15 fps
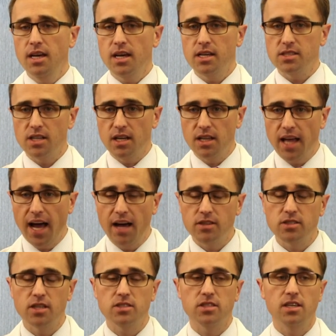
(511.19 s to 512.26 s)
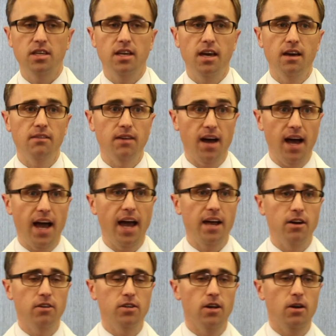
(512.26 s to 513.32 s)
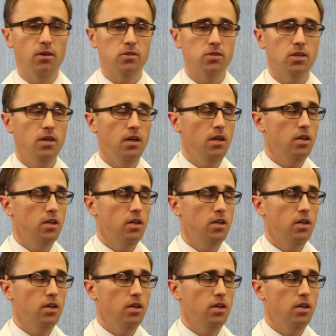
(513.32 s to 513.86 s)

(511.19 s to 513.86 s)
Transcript: because it allows us to give a higher dose.